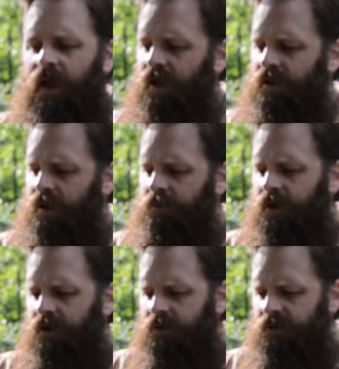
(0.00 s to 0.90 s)
and I'm
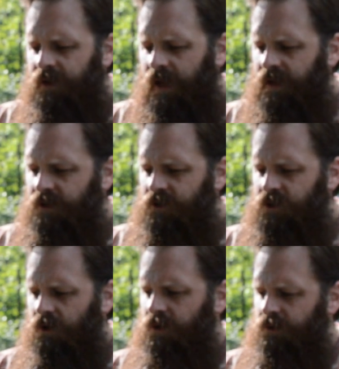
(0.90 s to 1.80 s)
here today to
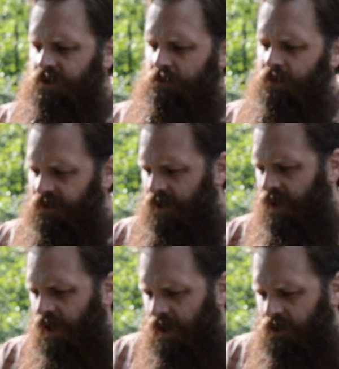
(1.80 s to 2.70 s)
show you some of the
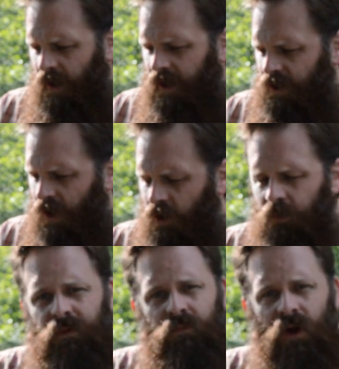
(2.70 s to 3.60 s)
great
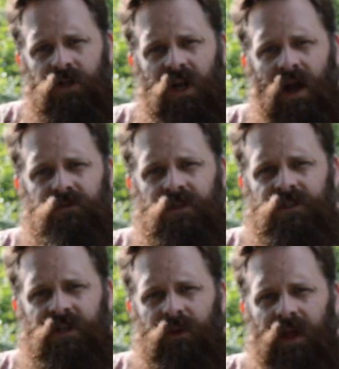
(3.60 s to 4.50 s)
comb and brush
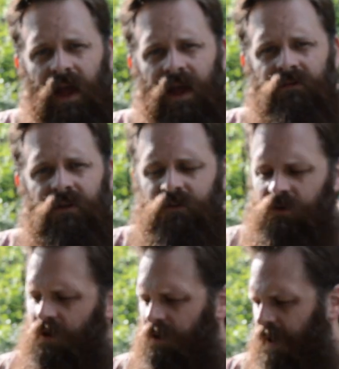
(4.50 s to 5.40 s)
options that we have and
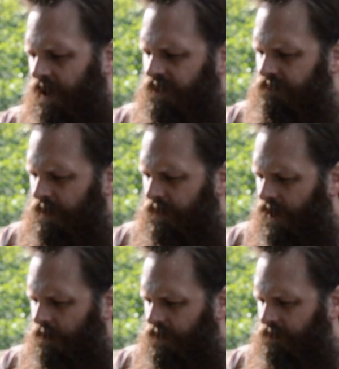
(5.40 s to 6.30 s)
talk about them, maybe
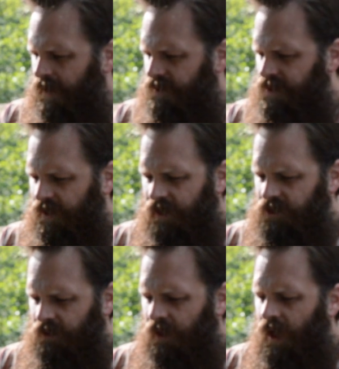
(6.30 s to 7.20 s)
help you make a selection.